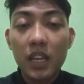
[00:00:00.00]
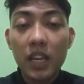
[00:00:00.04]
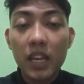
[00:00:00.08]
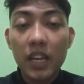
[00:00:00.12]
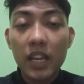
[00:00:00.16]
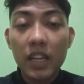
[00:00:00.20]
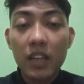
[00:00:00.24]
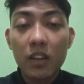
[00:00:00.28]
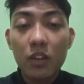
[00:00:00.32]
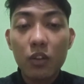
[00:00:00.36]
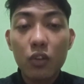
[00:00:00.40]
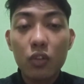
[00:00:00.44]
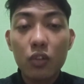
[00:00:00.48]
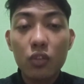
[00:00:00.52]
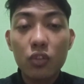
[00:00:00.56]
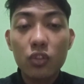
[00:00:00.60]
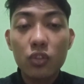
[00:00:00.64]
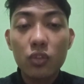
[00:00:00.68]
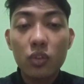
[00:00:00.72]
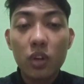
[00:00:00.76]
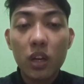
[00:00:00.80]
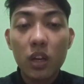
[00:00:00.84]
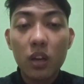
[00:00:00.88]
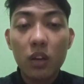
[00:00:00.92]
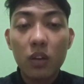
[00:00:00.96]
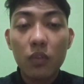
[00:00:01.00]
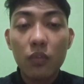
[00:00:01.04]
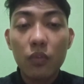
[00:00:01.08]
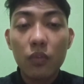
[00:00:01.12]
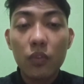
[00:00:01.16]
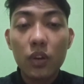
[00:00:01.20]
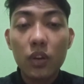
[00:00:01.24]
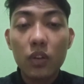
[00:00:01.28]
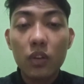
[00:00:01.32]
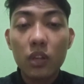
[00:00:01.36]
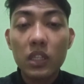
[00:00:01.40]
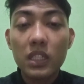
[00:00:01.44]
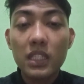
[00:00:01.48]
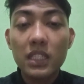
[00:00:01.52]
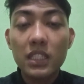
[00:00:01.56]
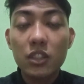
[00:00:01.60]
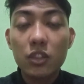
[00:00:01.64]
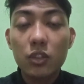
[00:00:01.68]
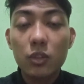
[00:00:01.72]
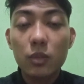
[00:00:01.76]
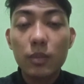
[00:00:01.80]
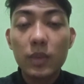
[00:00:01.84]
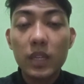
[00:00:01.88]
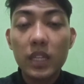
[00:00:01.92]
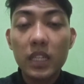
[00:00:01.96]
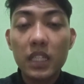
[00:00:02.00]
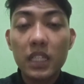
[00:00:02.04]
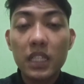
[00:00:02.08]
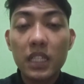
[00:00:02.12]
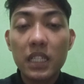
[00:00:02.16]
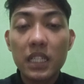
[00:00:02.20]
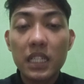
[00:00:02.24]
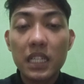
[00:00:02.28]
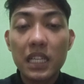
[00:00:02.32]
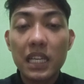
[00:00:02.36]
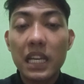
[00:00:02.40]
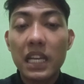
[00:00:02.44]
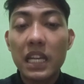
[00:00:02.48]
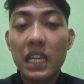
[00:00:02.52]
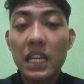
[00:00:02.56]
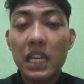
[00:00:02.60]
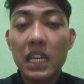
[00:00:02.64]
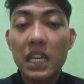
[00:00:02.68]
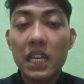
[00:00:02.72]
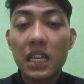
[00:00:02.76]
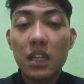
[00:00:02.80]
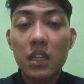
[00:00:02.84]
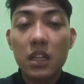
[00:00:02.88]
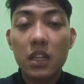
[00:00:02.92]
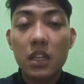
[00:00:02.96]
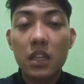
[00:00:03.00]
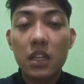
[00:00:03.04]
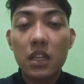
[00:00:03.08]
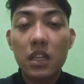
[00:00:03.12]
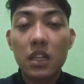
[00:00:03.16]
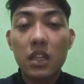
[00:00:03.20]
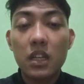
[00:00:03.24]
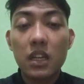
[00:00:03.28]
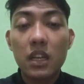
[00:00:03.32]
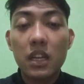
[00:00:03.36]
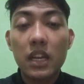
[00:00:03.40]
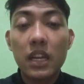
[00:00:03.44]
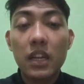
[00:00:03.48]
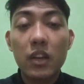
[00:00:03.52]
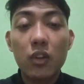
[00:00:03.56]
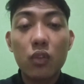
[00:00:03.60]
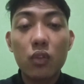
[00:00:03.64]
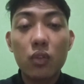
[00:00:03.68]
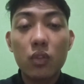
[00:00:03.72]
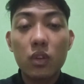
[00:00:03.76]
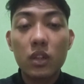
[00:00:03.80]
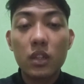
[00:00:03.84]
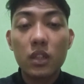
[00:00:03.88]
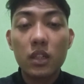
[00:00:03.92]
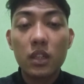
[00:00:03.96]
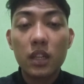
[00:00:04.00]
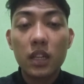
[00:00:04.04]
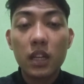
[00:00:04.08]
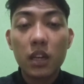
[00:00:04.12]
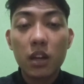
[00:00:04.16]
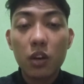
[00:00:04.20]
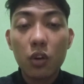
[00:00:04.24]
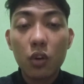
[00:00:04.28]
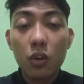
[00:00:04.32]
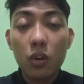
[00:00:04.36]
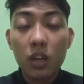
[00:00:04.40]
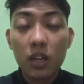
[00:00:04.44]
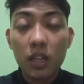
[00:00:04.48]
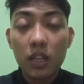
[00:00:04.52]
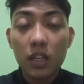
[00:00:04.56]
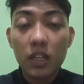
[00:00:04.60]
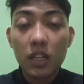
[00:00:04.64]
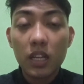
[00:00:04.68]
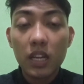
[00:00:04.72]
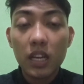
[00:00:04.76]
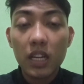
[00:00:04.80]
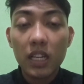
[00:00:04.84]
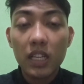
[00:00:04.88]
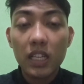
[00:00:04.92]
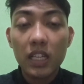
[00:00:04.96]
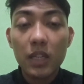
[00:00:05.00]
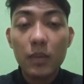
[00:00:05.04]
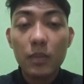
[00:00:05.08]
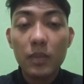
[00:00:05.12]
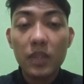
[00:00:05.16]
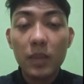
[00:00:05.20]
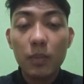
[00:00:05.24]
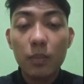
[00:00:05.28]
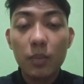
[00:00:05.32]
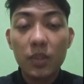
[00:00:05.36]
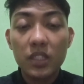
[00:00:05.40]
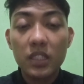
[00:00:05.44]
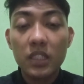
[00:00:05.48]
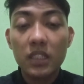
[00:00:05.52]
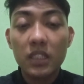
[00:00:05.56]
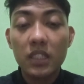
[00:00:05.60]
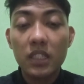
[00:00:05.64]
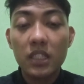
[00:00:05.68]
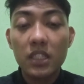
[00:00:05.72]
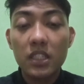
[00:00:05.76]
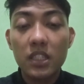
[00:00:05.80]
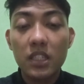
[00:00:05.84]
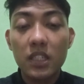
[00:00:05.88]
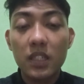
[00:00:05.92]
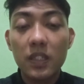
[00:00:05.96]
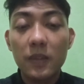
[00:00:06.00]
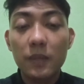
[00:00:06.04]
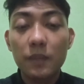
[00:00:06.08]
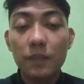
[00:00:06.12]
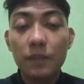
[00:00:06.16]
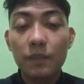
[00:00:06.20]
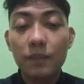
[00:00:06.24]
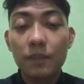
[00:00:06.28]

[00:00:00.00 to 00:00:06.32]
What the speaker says: and also are frequently to make an oral academic presentation.